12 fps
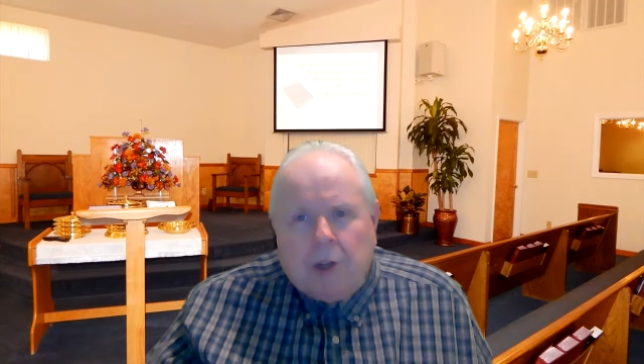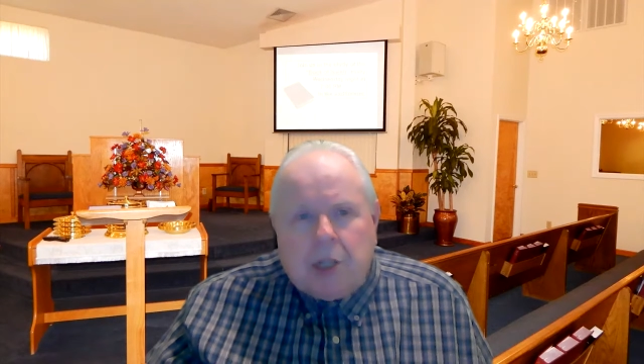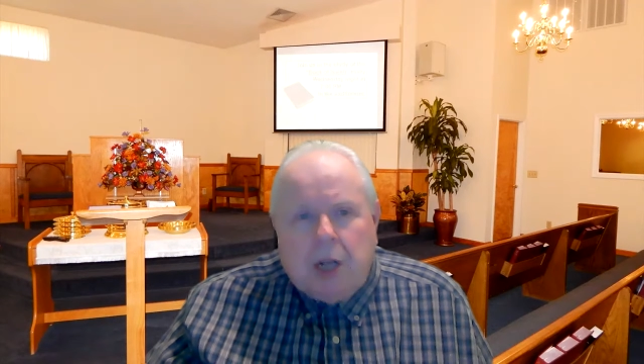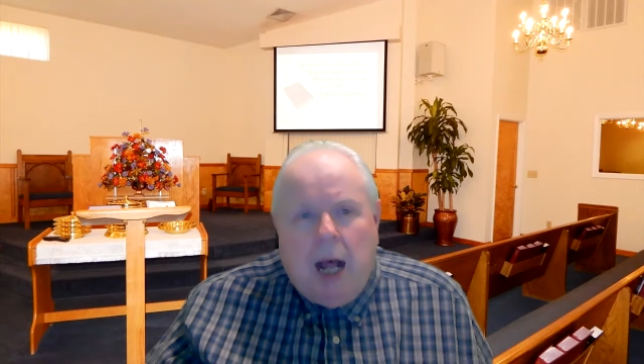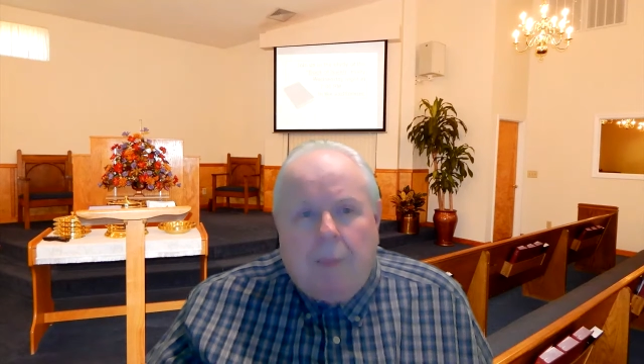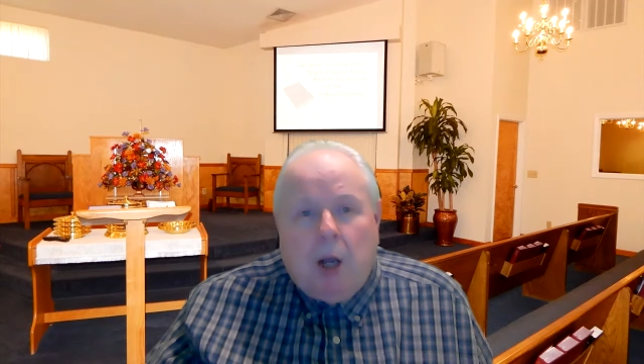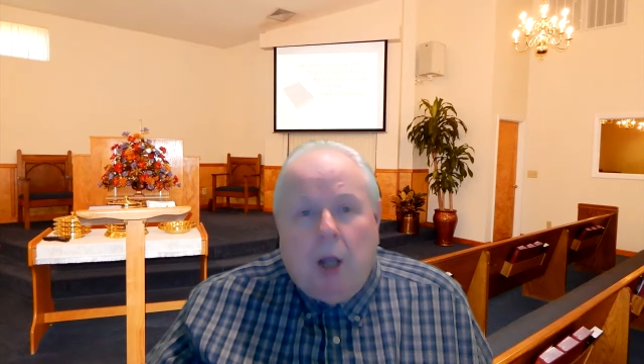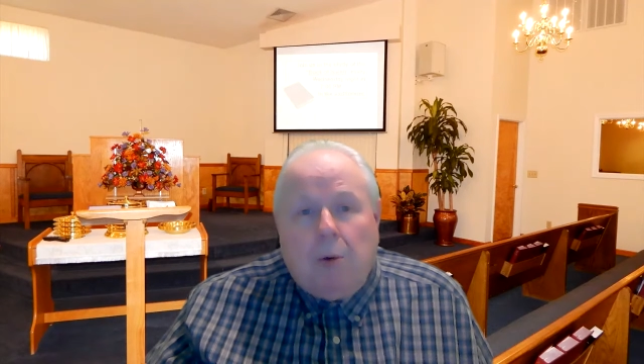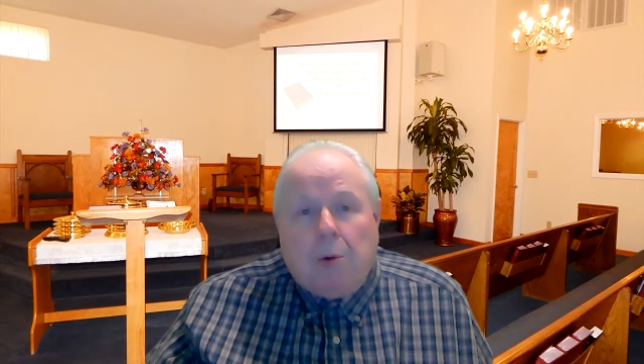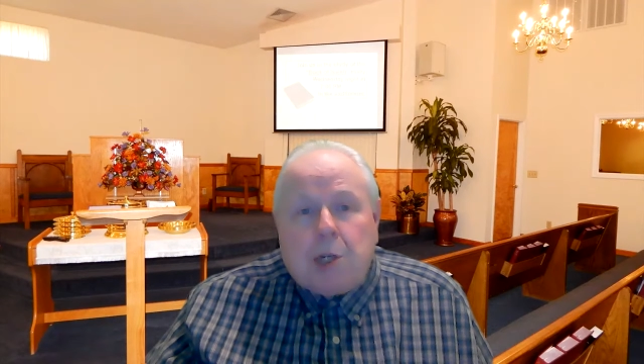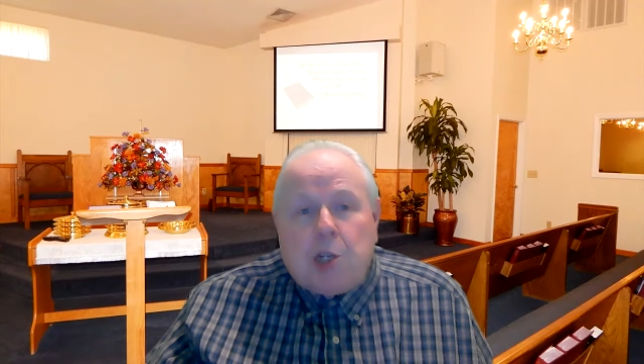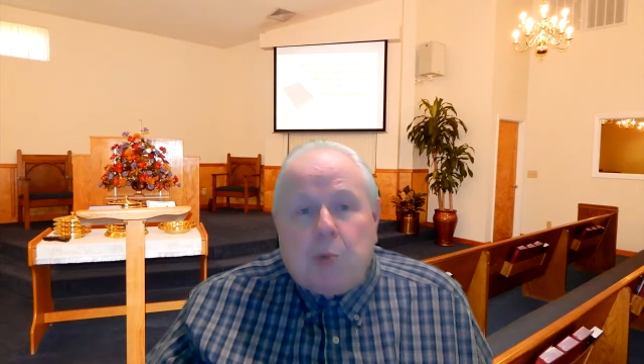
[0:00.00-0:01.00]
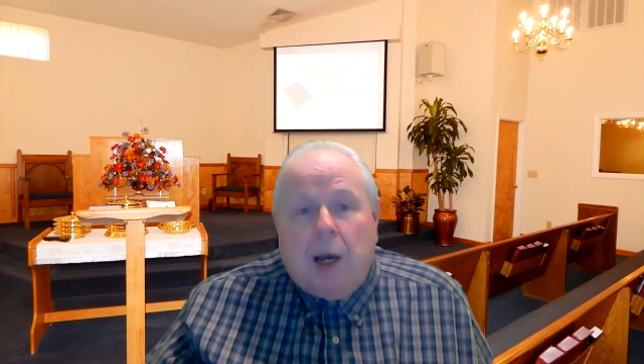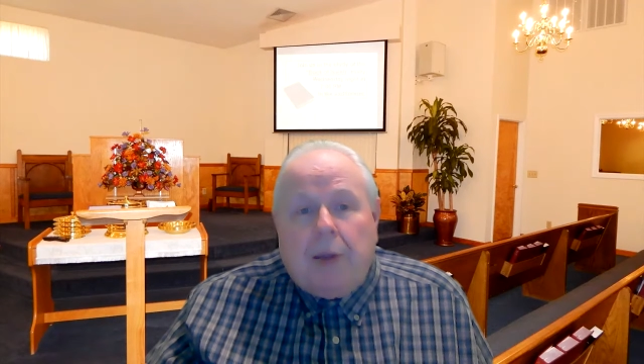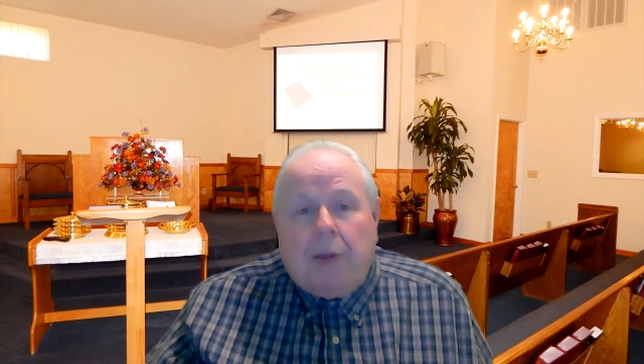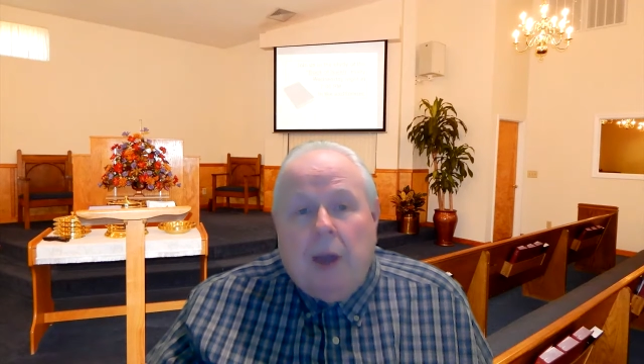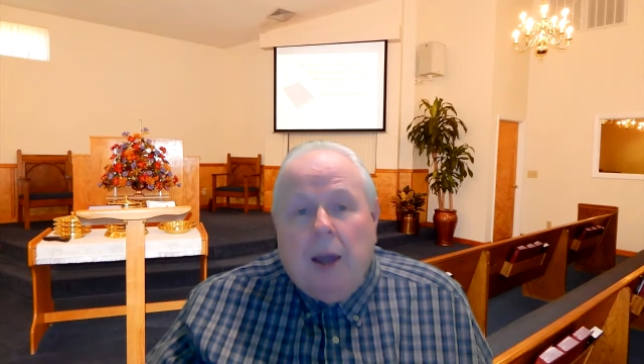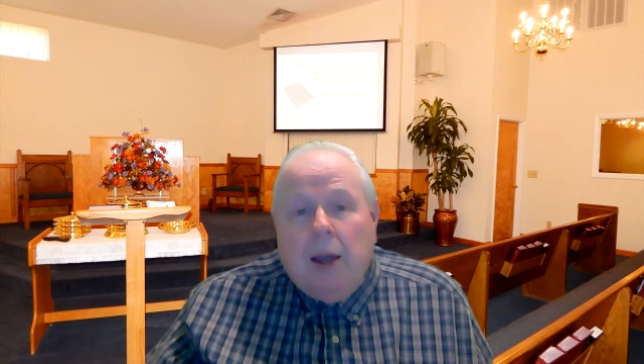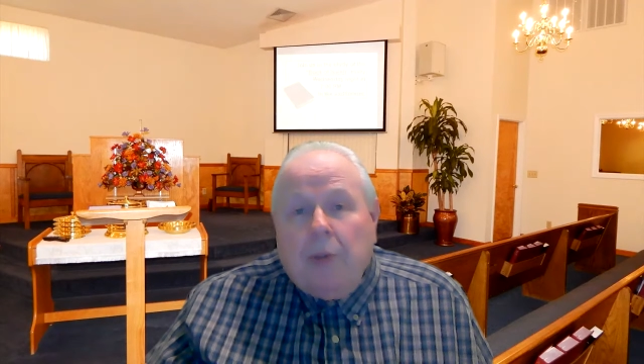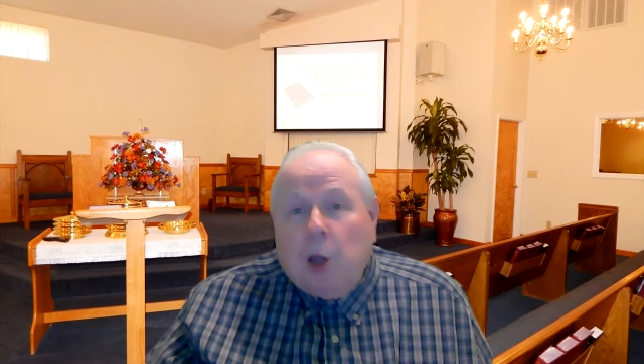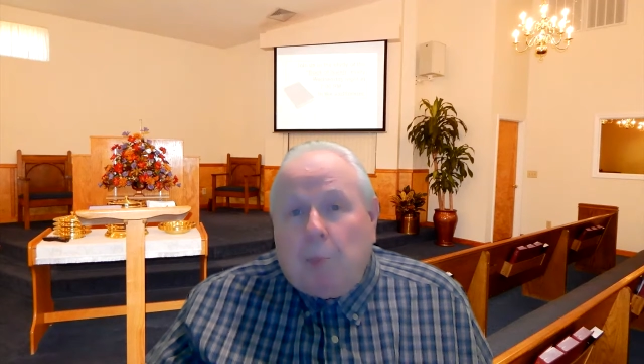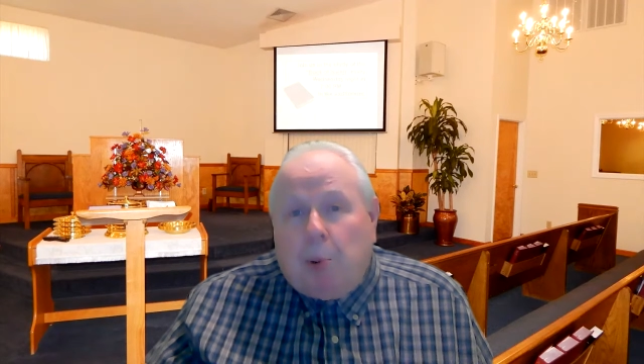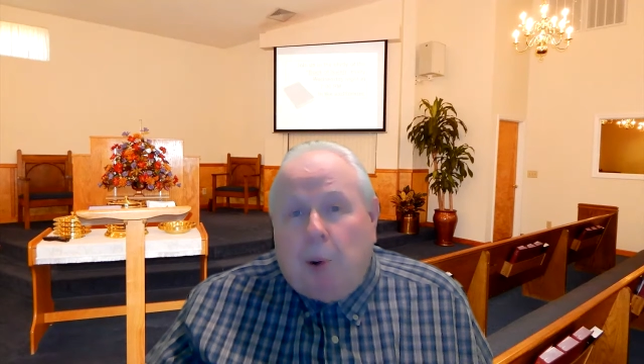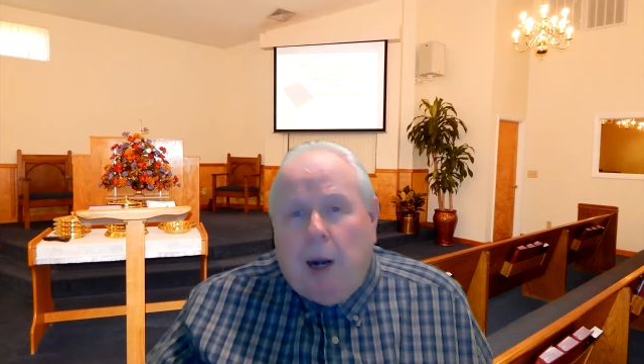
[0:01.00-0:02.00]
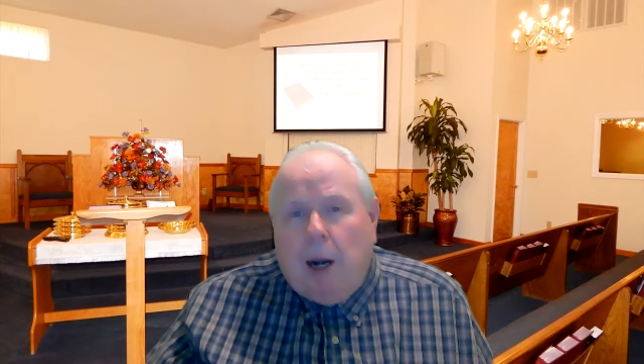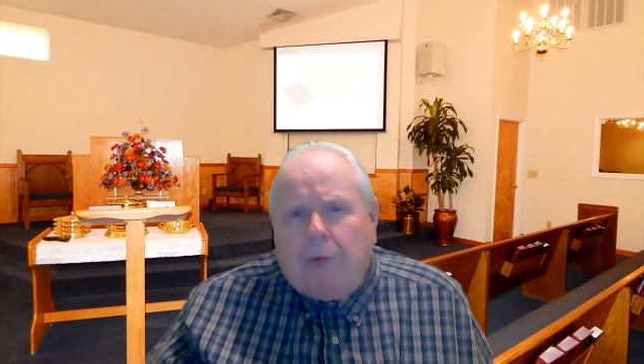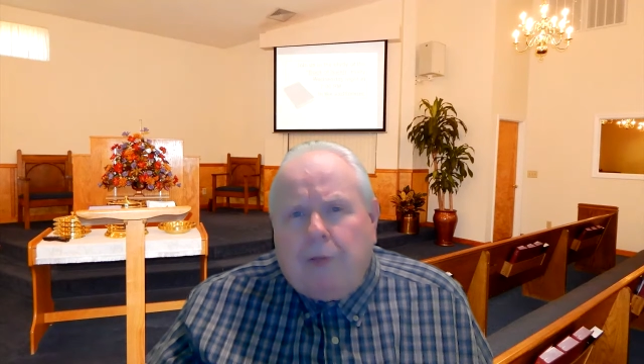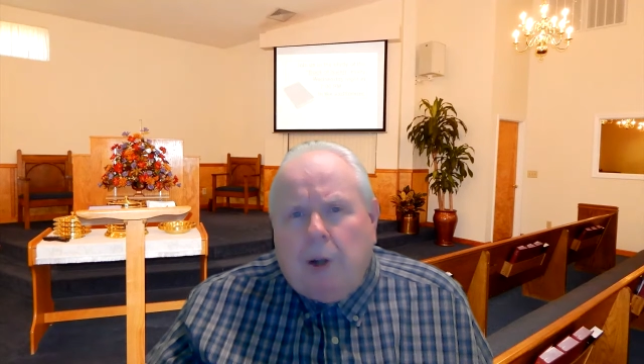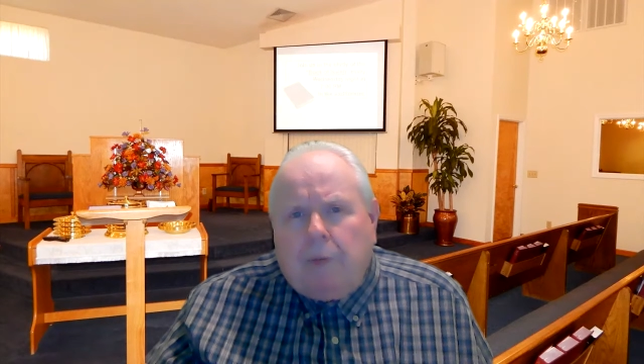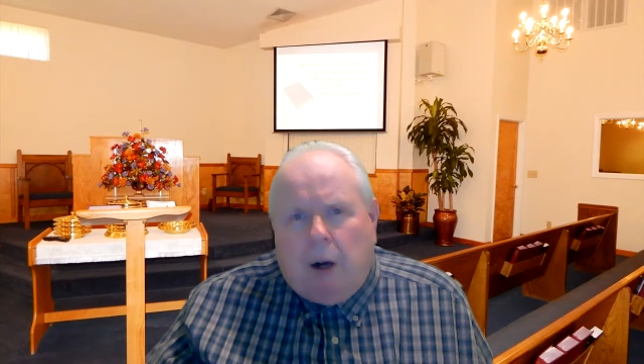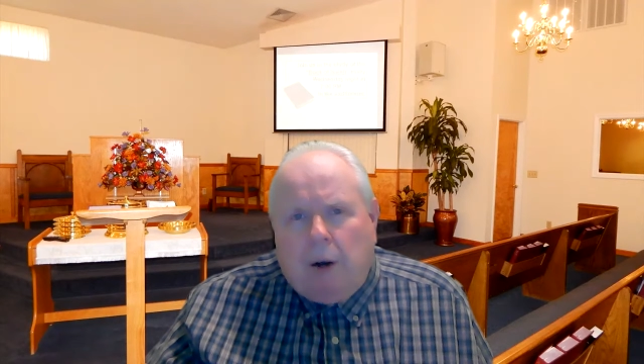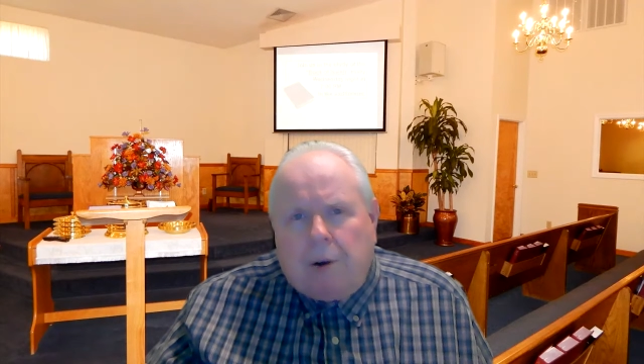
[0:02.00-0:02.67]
The psalm closes with the prayerful